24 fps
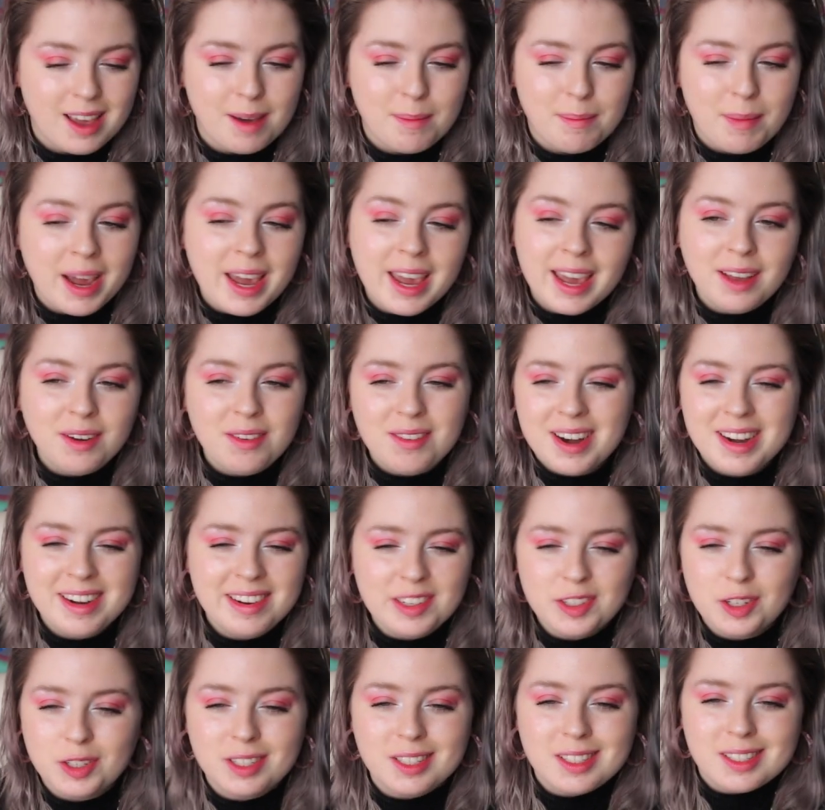My
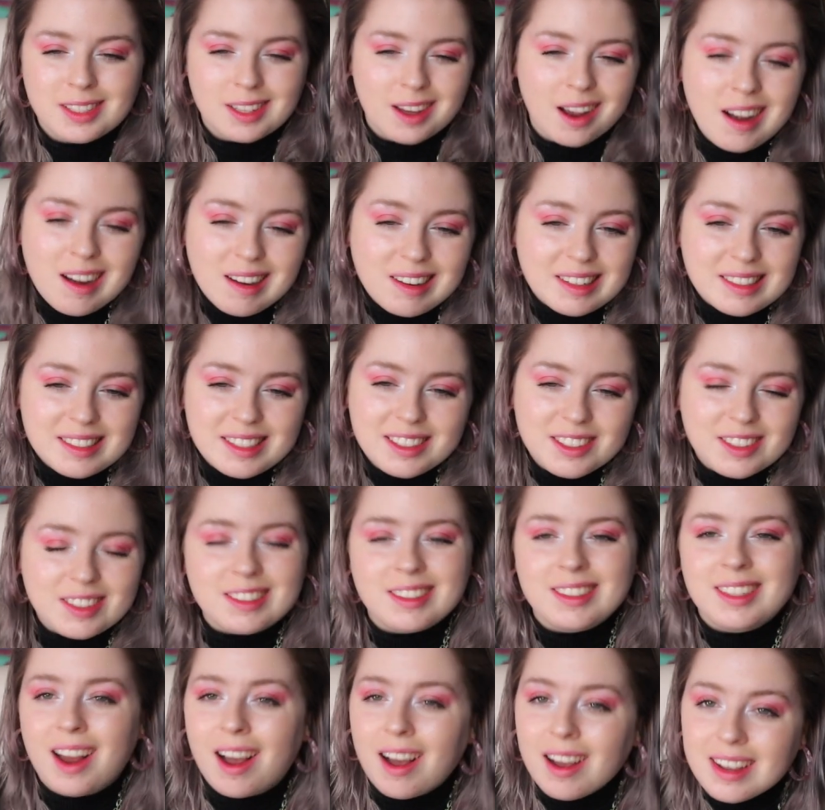handwriting just sucks. It
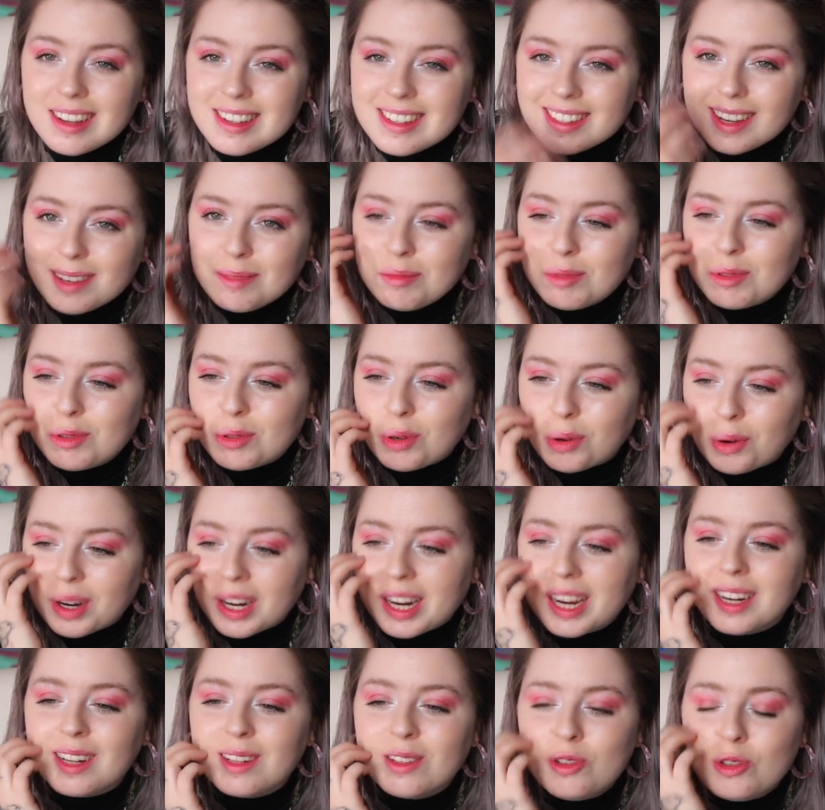just does. I'm
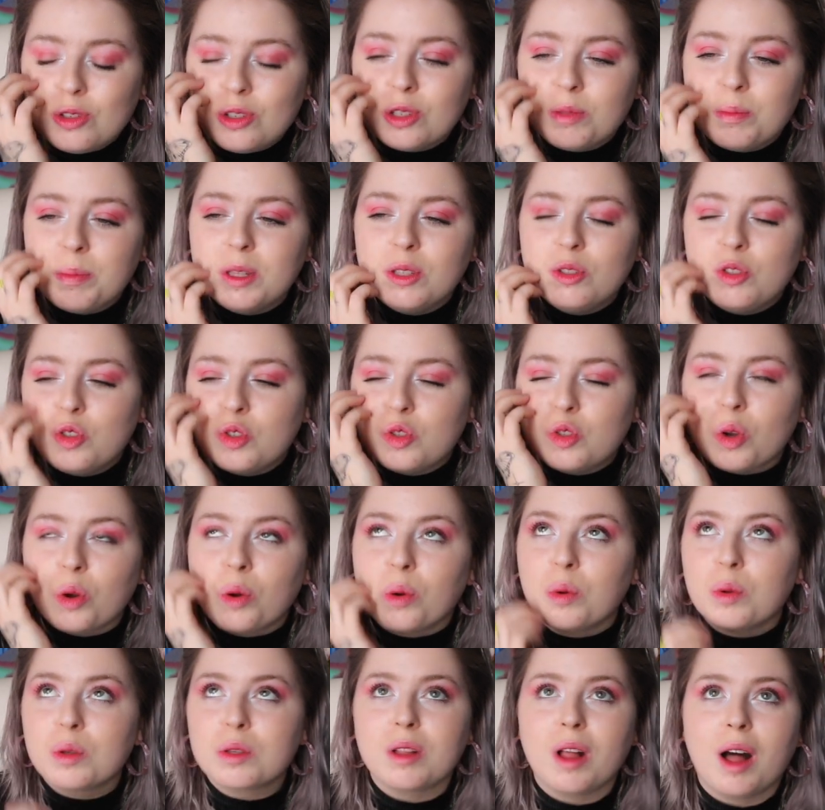sorry. And it's just been
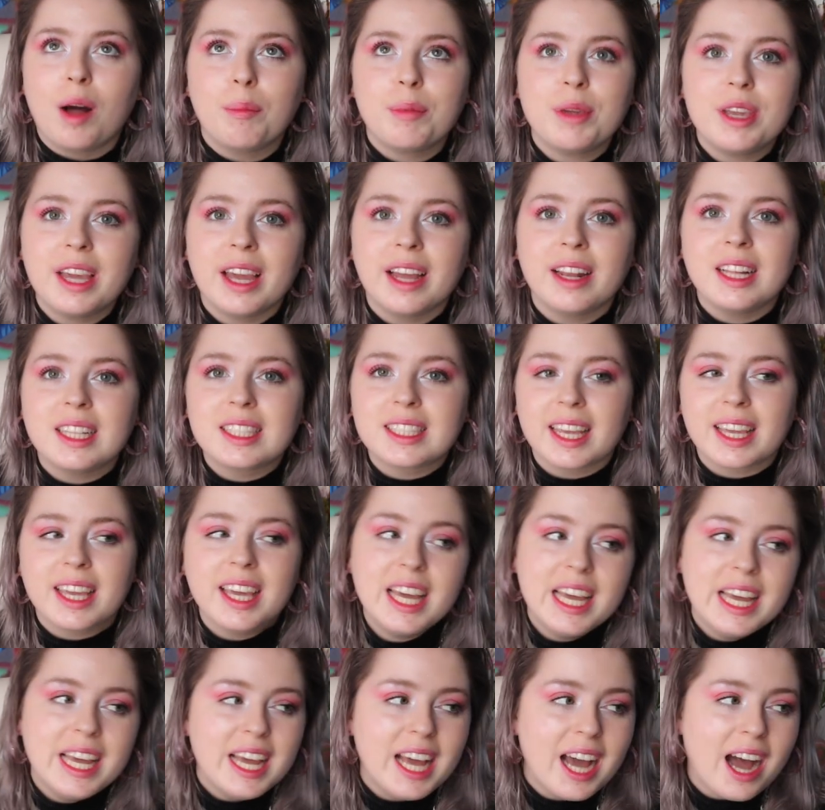so sloppy. And it's like,
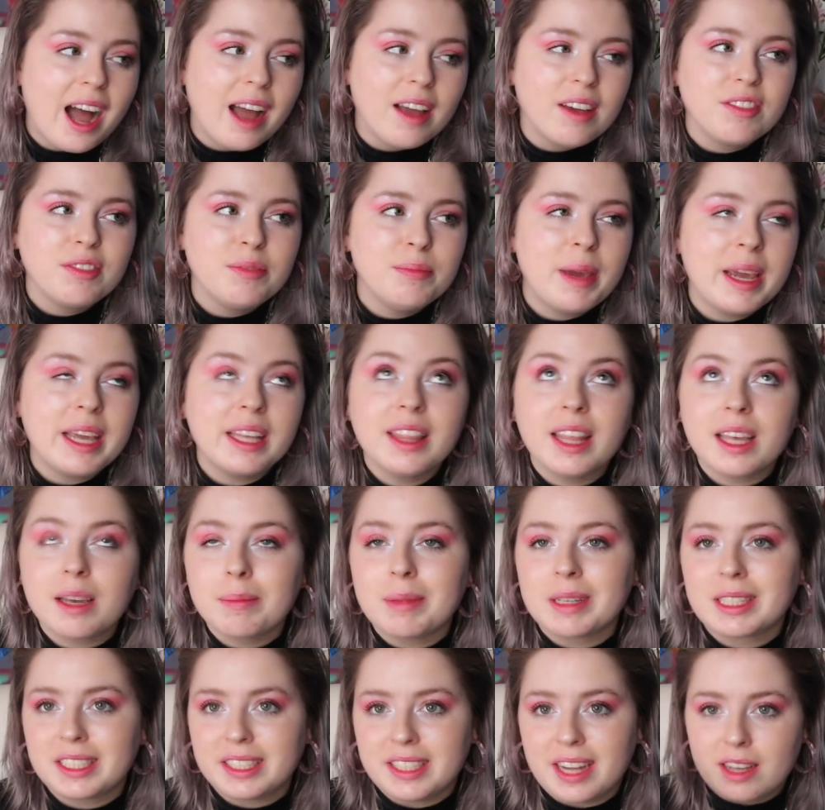I've made like
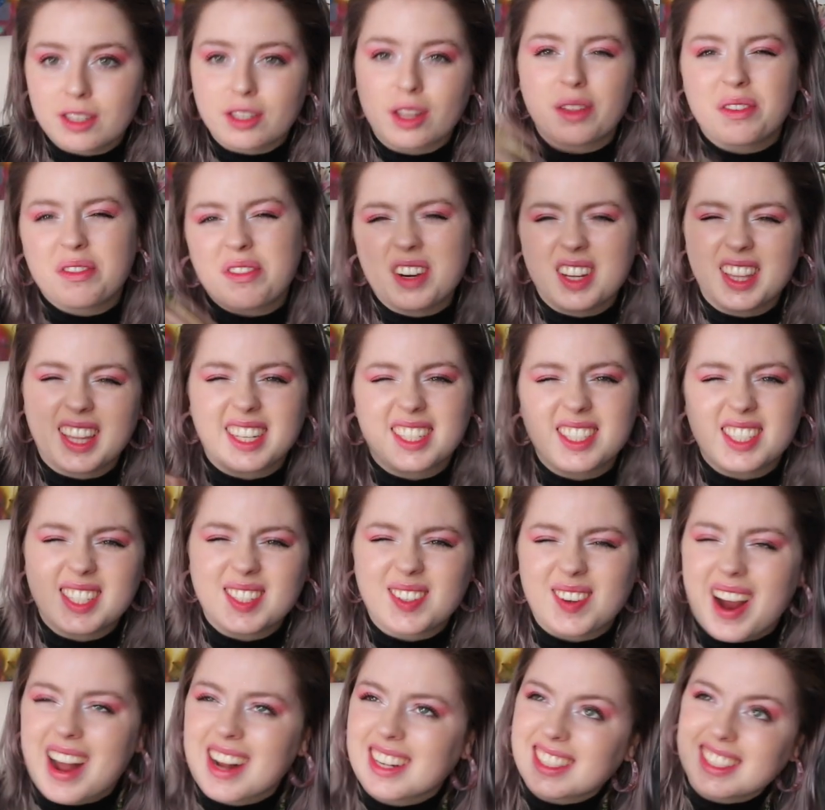mistakes on the front, like
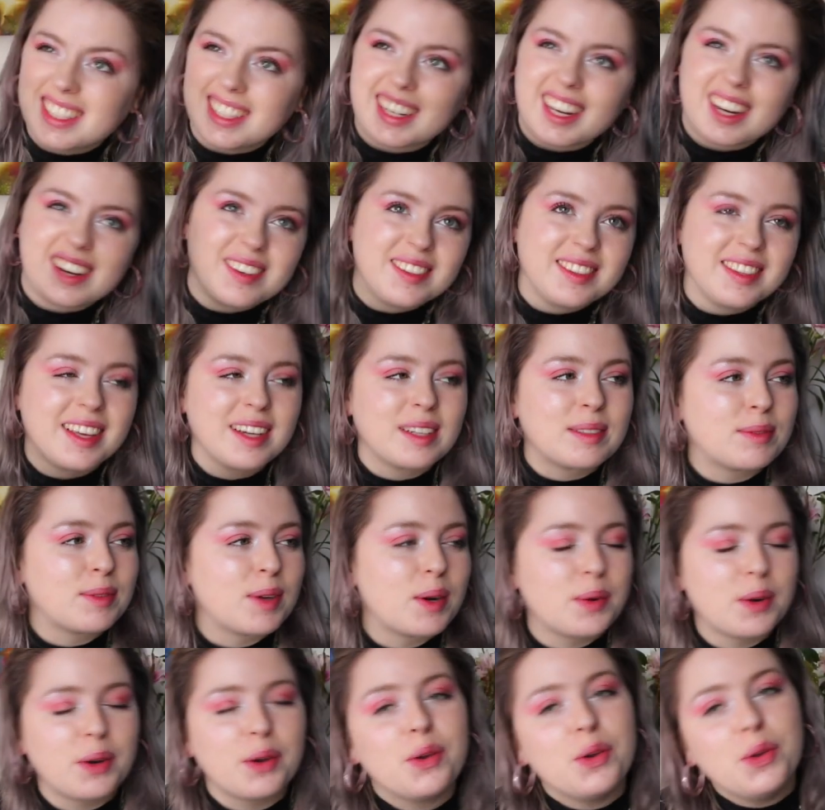scratched it out and like
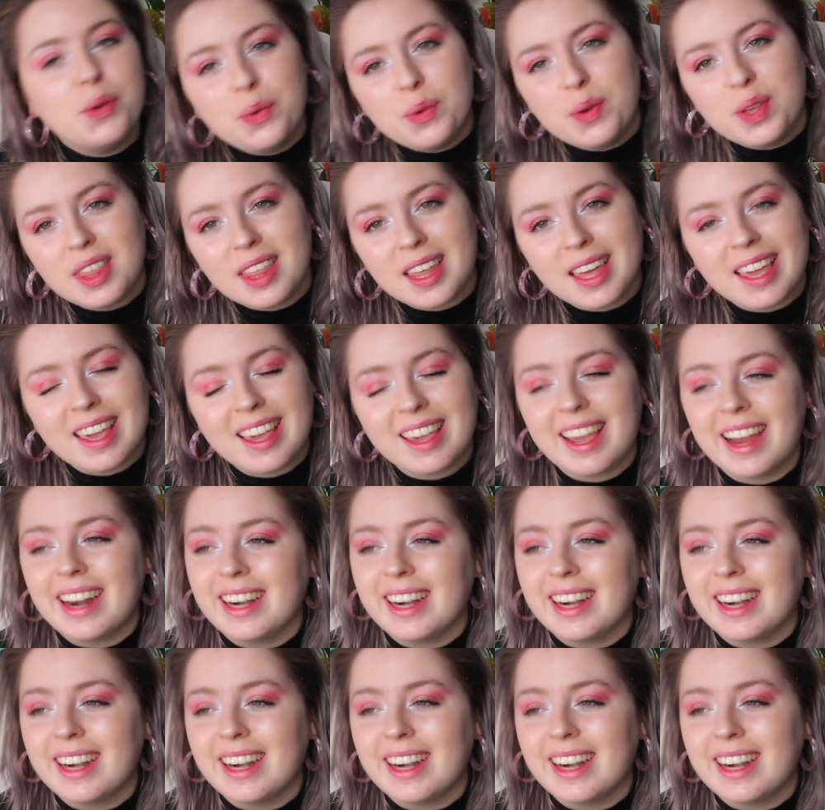wrote a new thing.